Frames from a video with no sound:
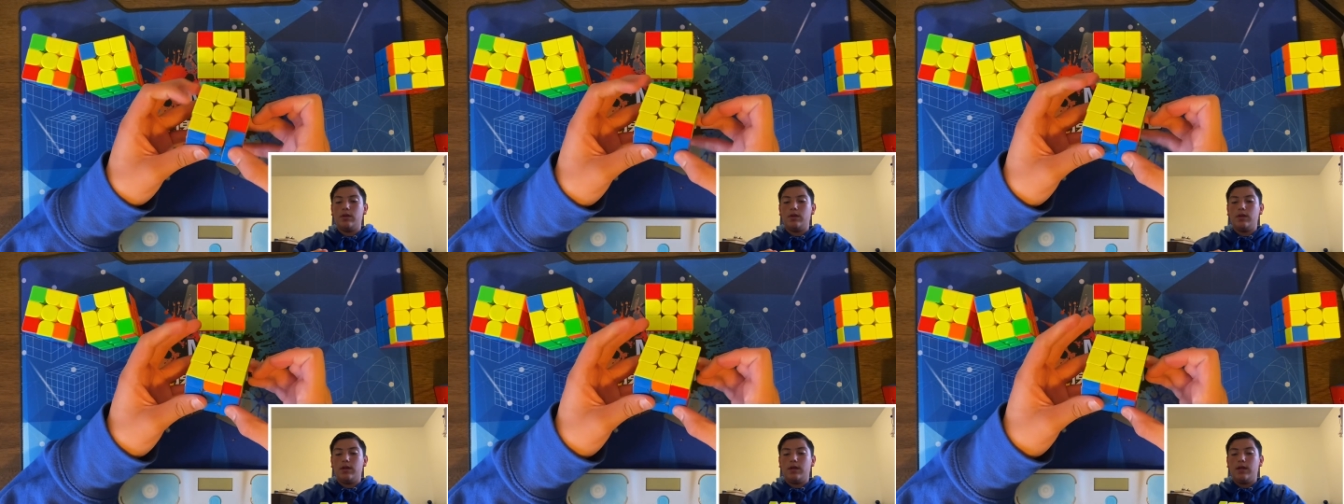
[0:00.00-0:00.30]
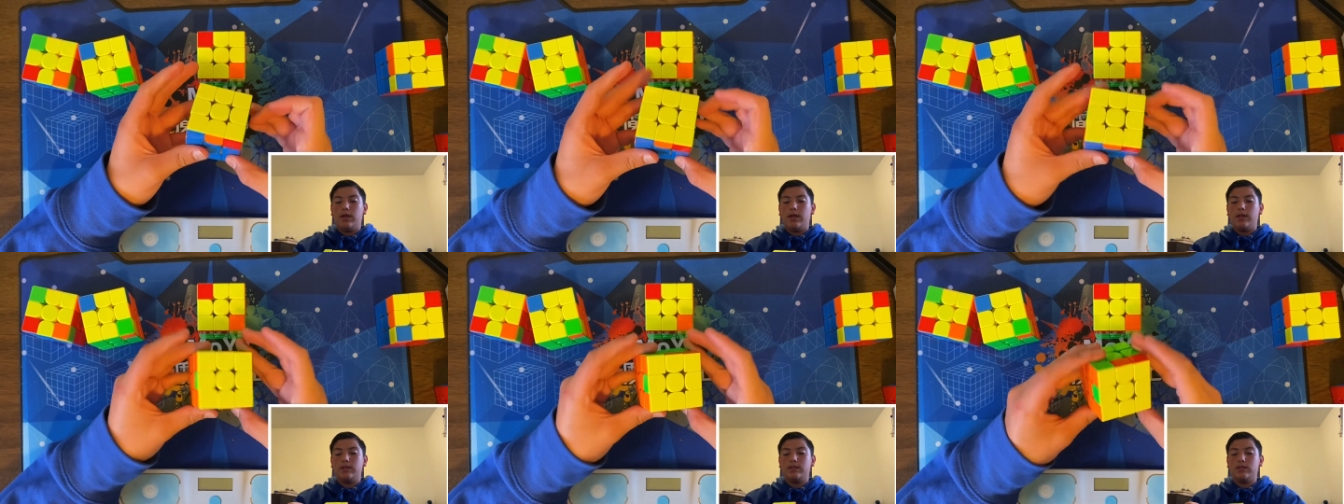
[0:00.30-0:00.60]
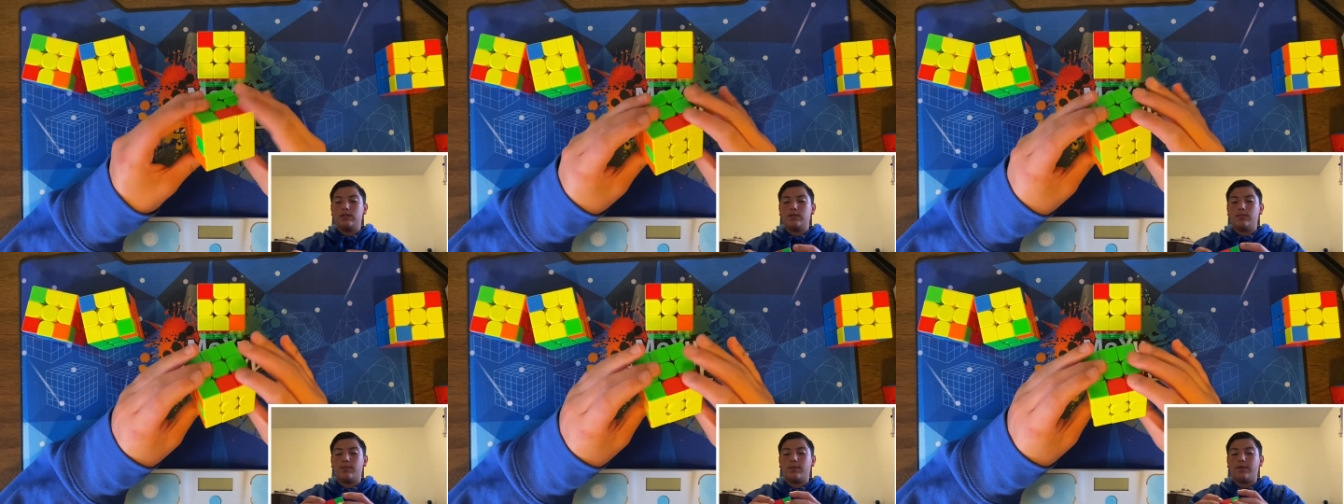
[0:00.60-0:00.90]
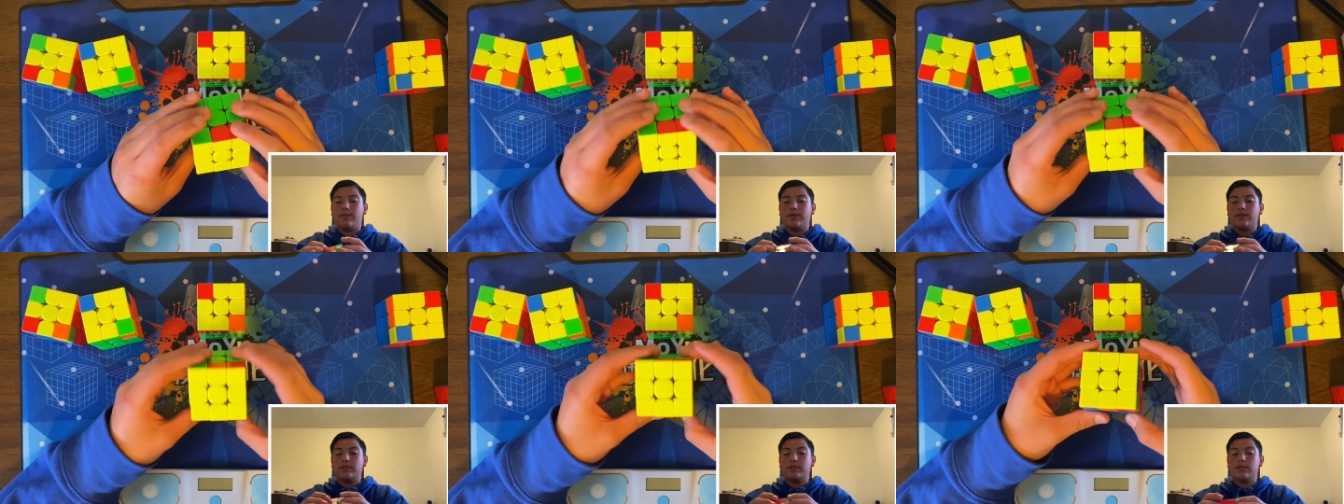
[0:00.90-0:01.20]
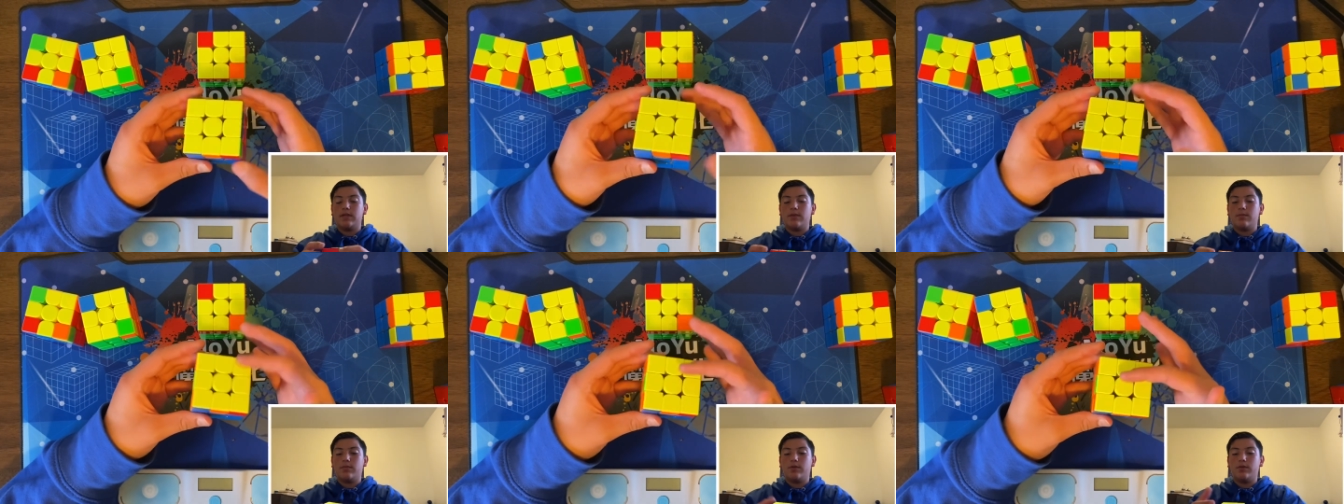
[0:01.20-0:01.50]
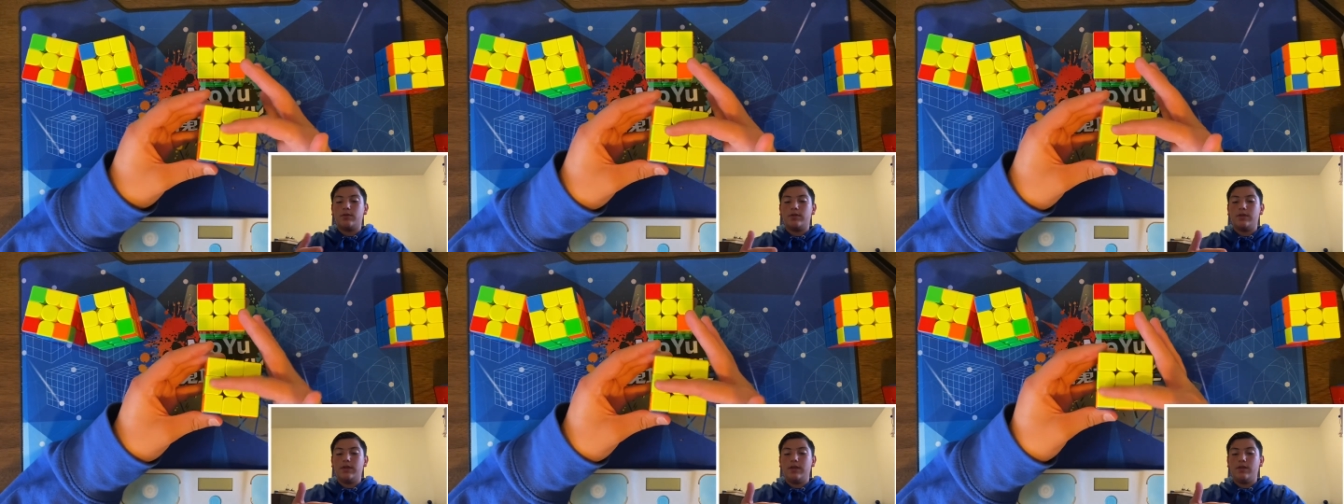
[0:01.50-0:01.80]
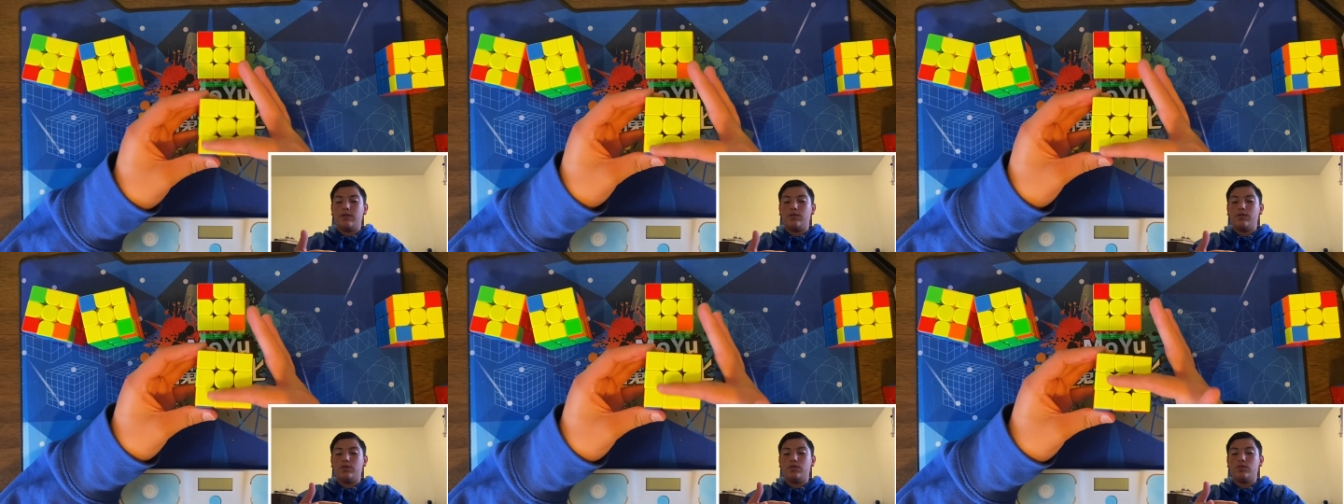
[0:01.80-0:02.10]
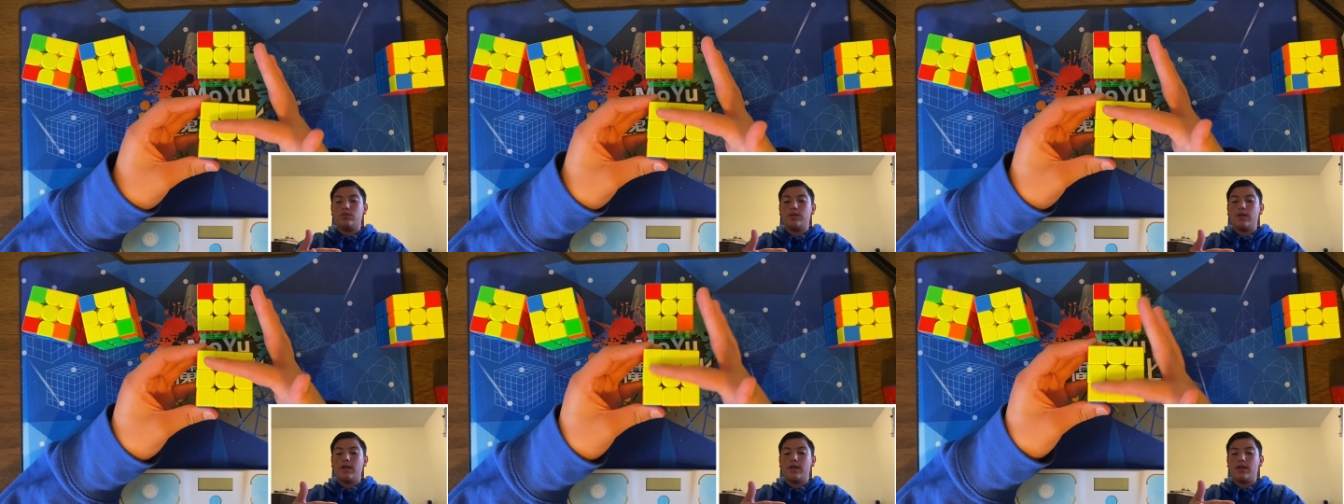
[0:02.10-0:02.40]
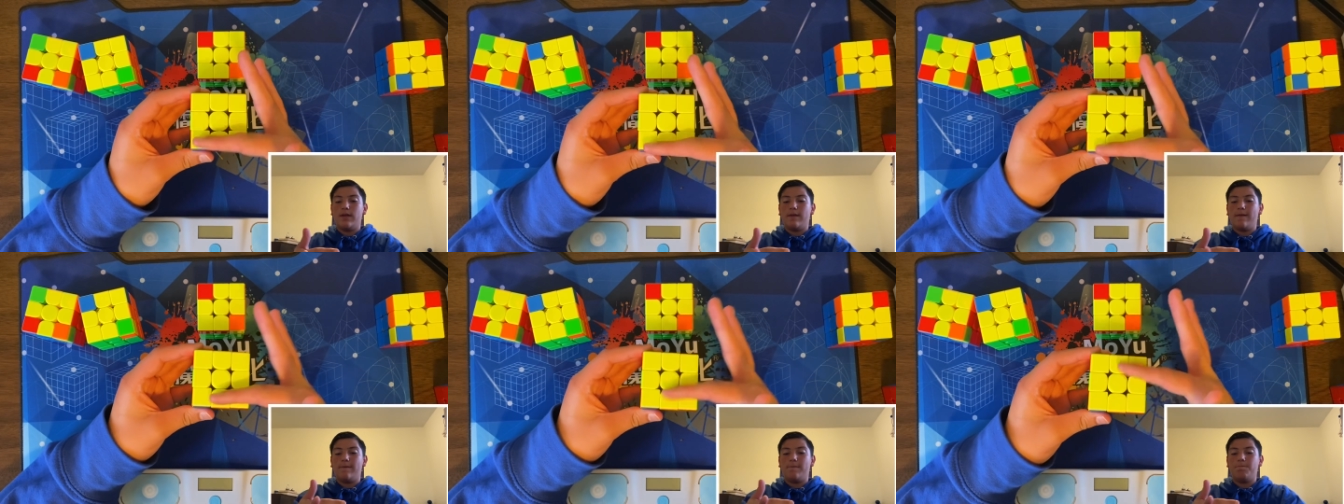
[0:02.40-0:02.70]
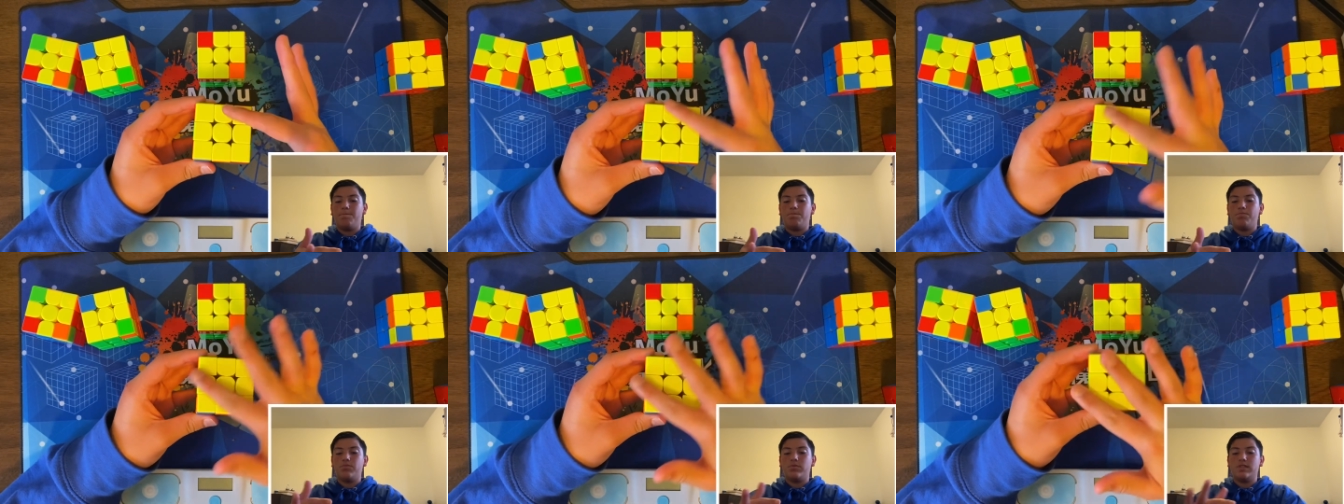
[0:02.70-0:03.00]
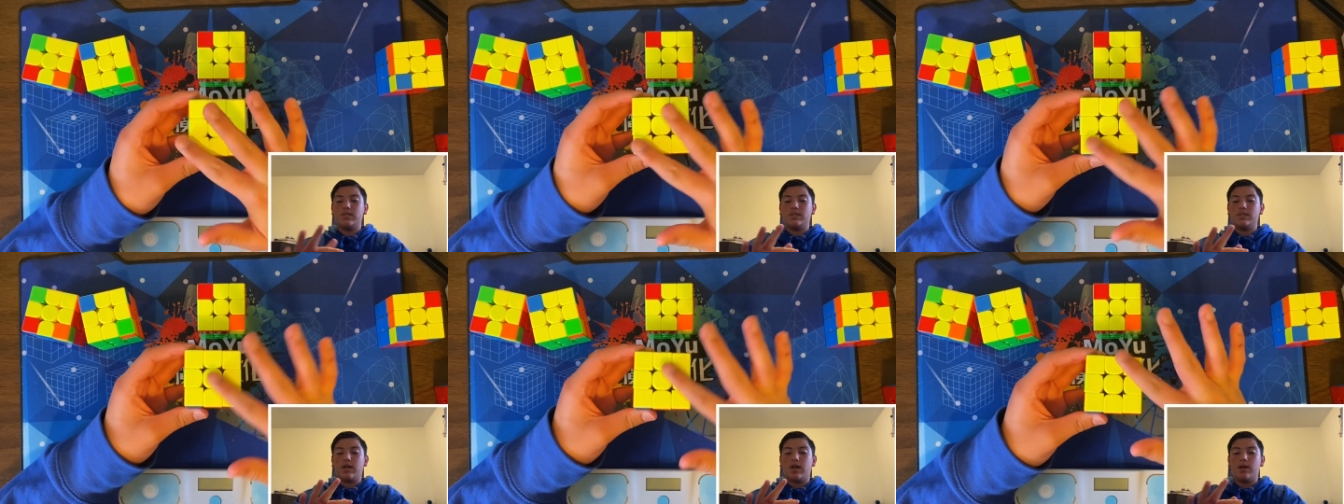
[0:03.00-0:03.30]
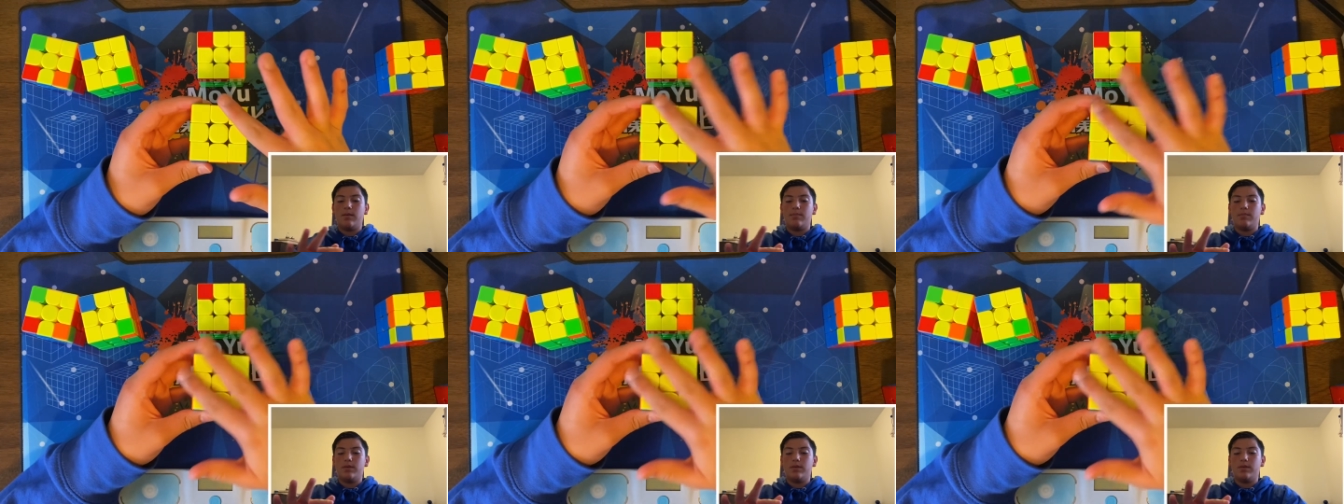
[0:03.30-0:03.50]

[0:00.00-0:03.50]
And this is a perfect example. If you get the top